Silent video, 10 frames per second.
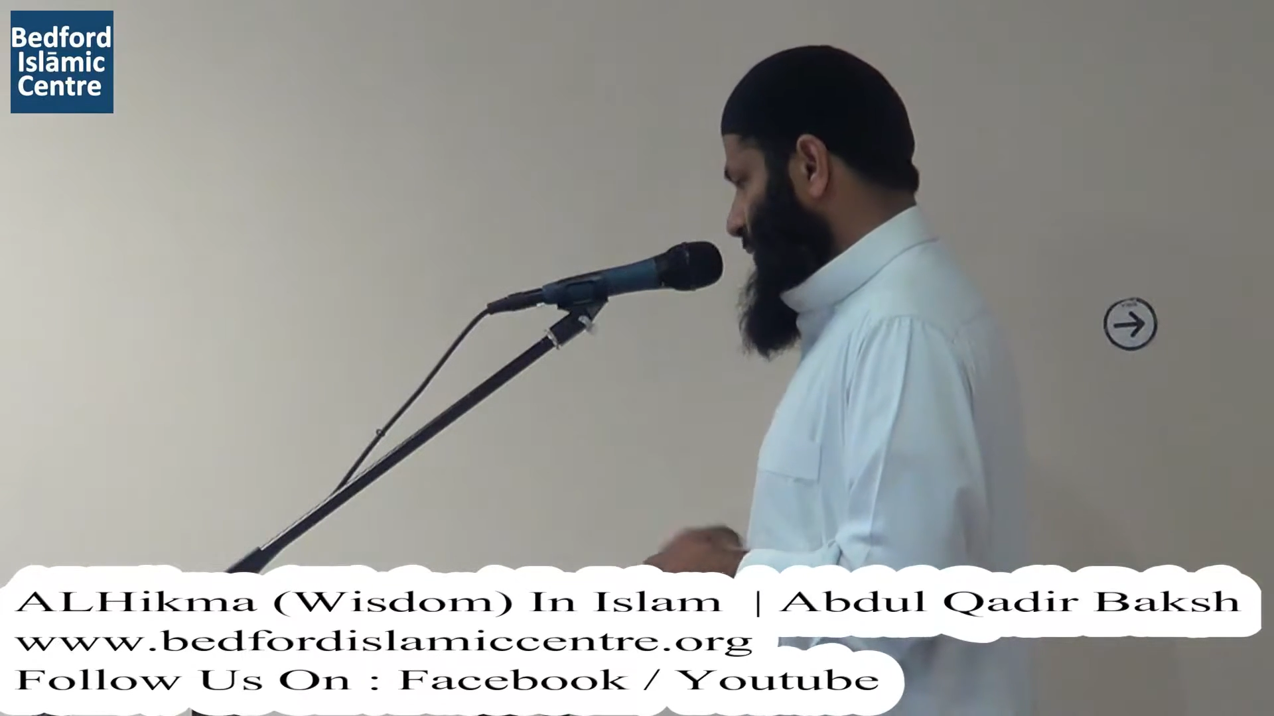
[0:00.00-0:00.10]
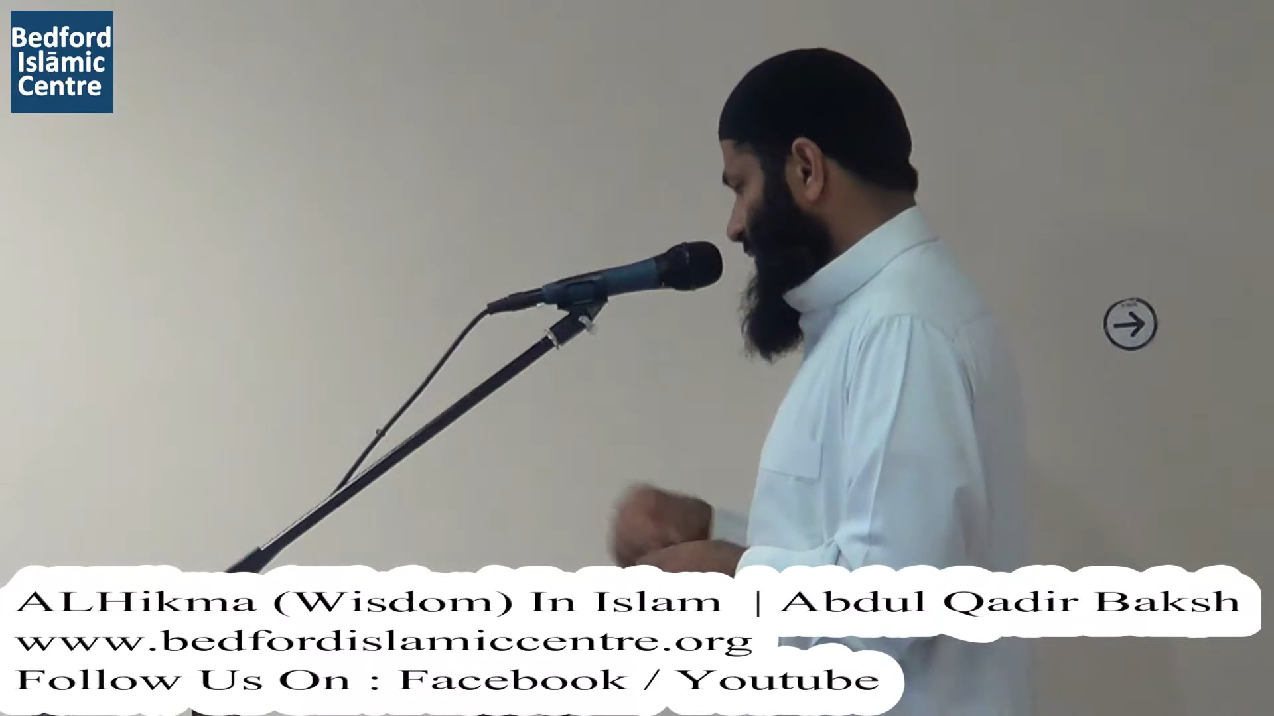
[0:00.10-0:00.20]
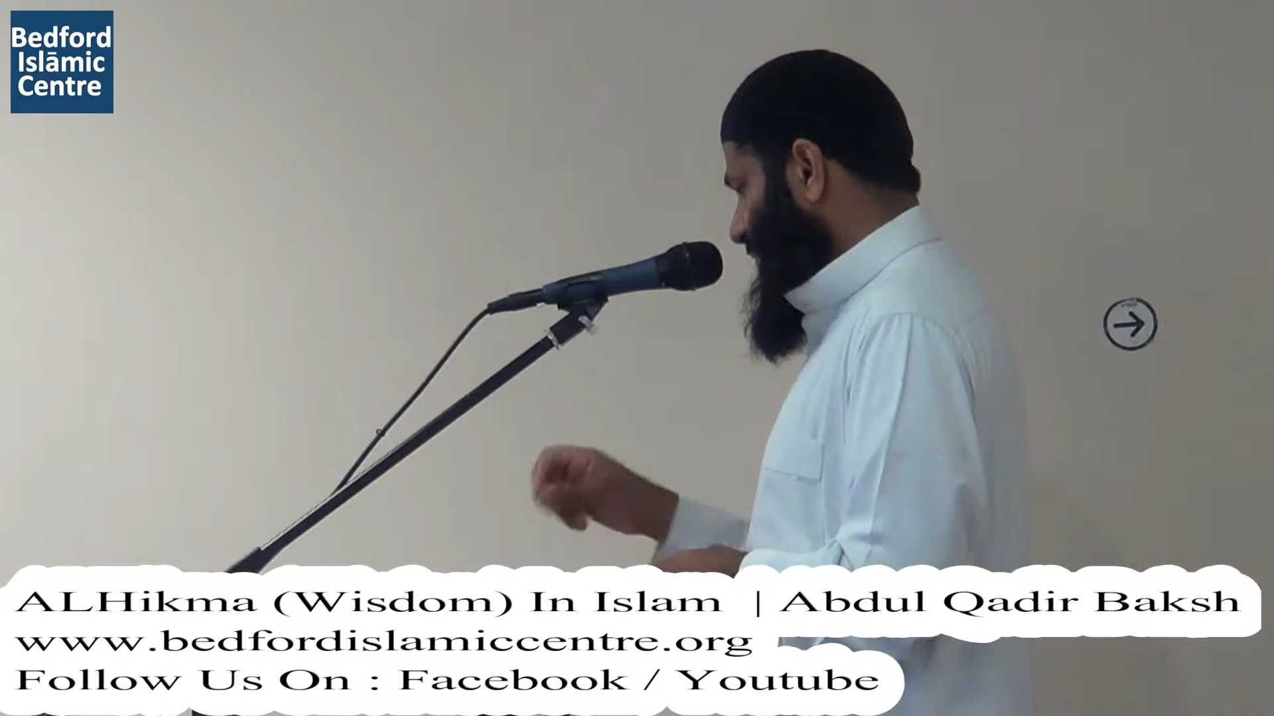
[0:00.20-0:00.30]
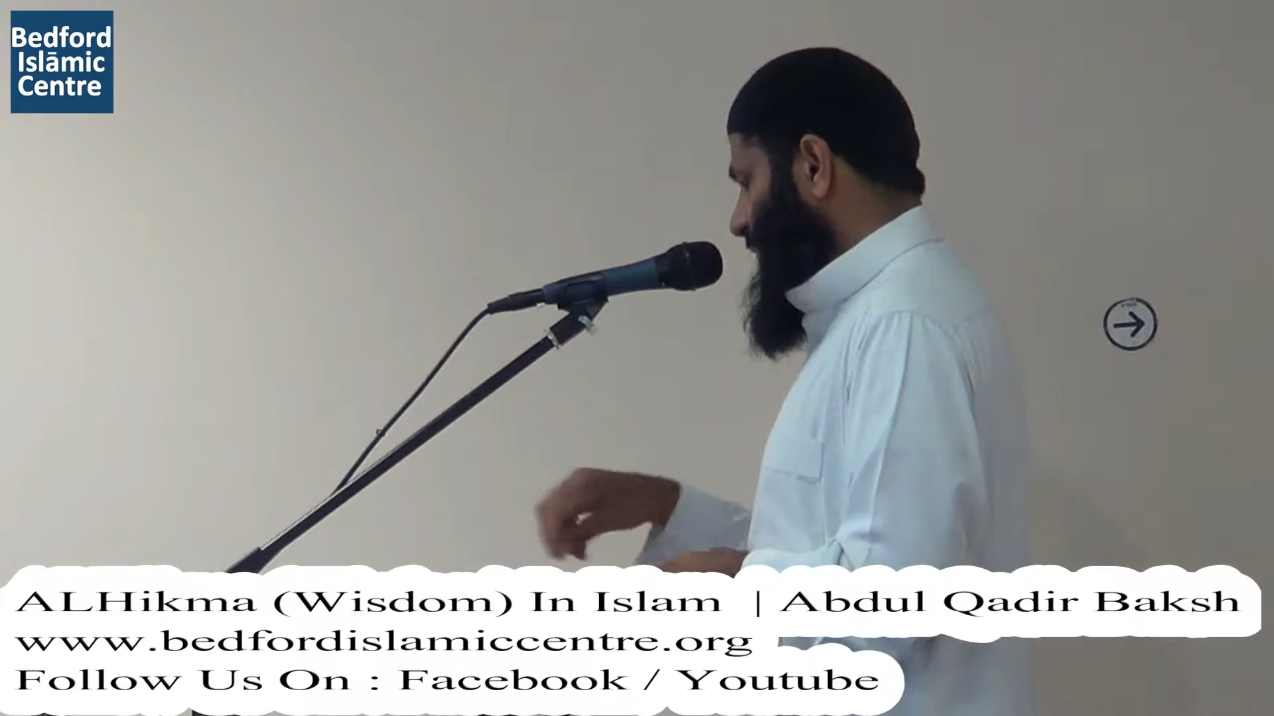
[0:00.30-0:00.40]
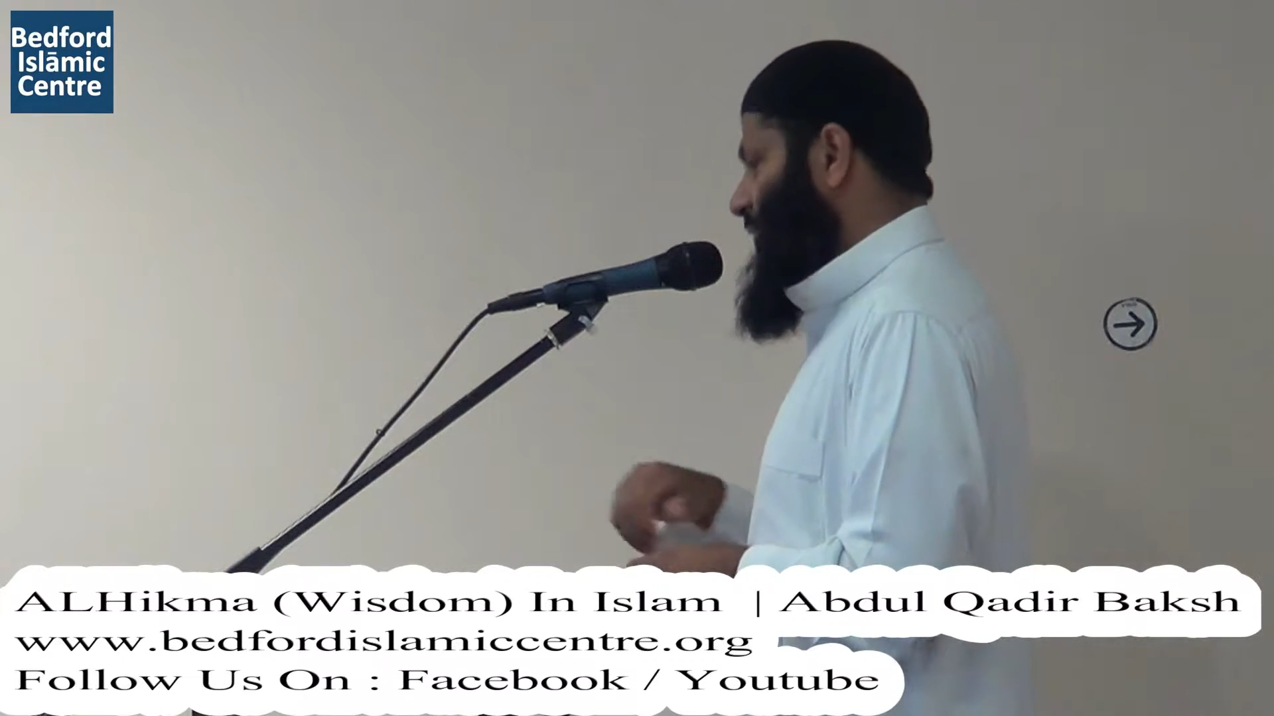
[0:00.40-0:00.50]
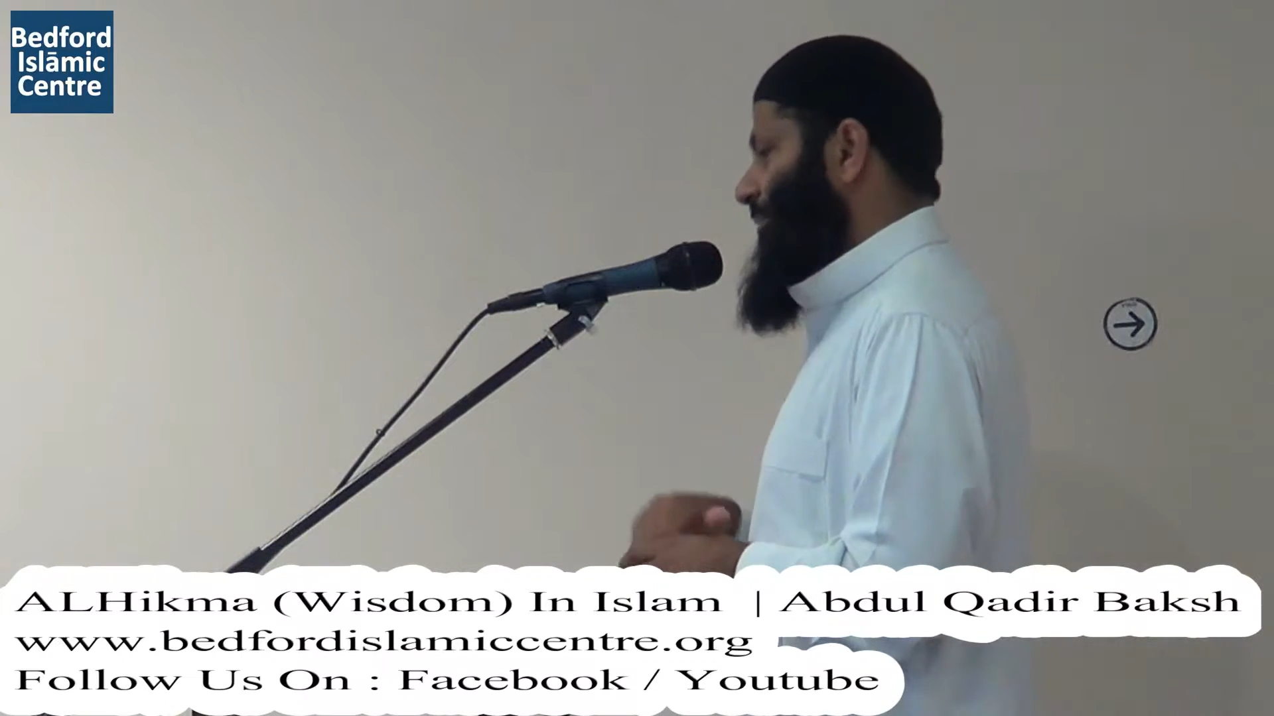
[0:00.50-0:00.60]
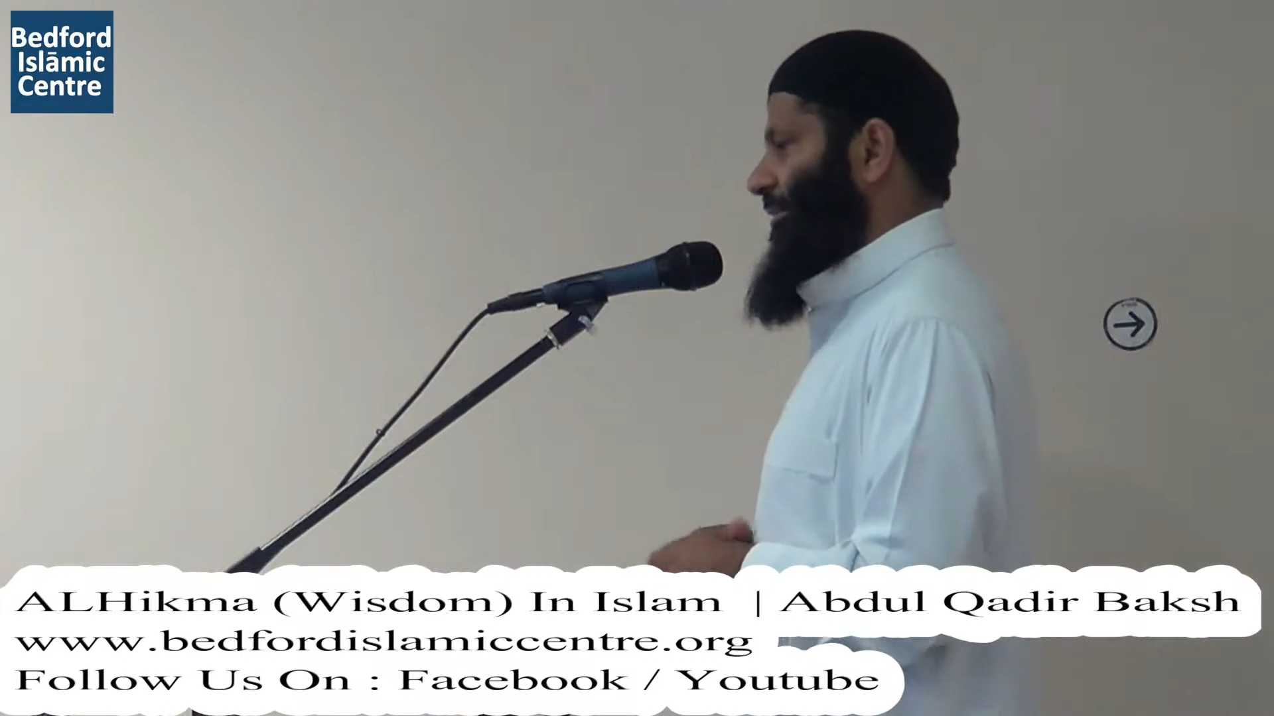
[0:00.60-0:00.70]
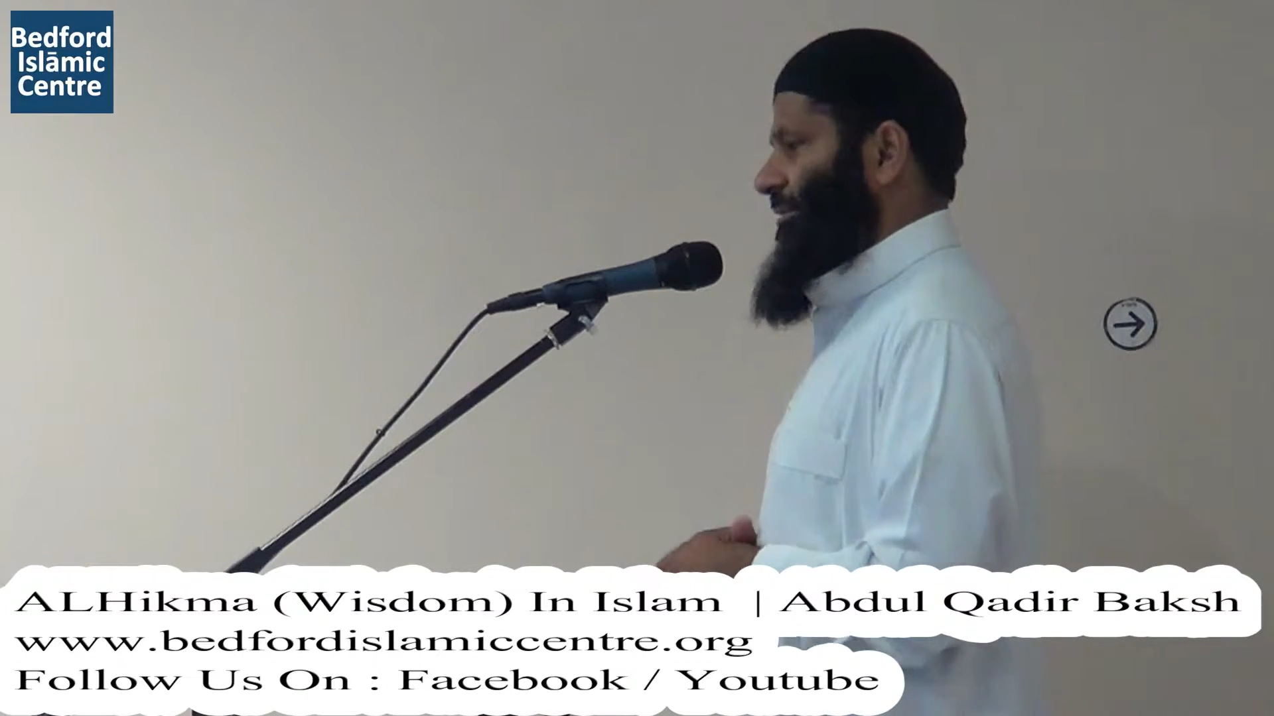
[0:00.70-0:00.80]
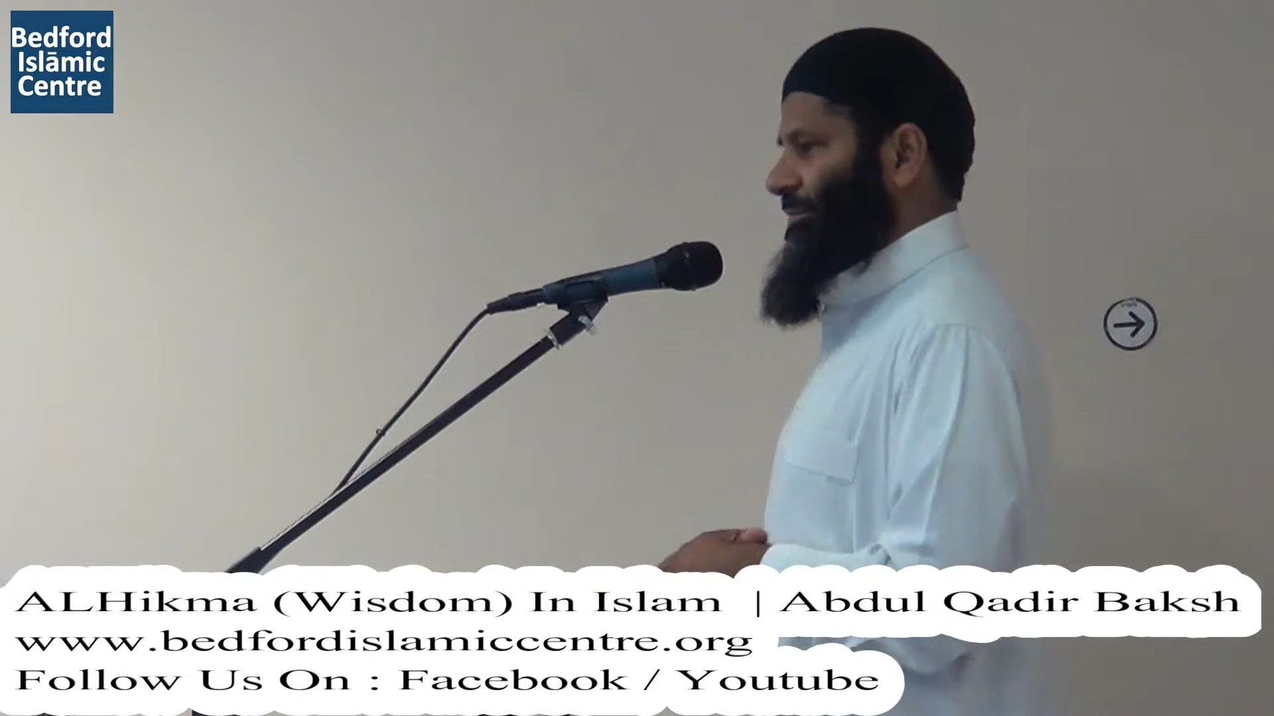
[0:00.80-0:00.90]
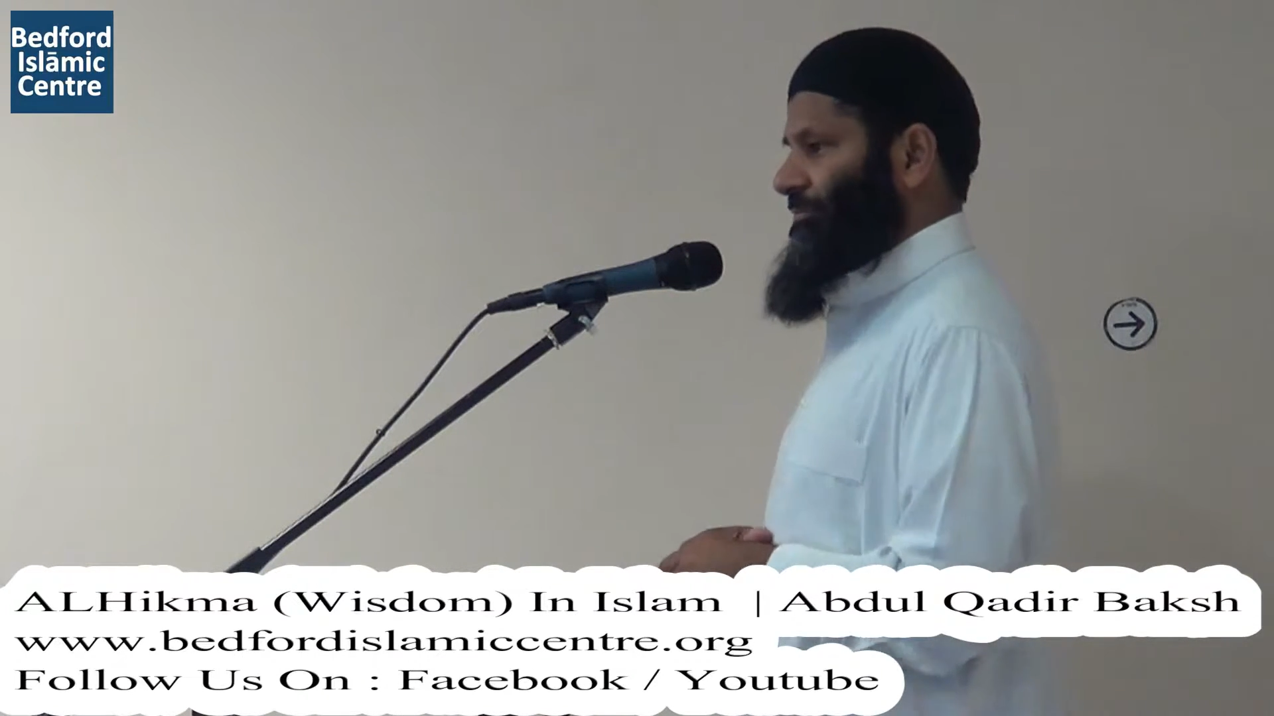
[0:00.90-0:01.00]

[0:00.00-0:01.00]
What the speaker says: and the agreement.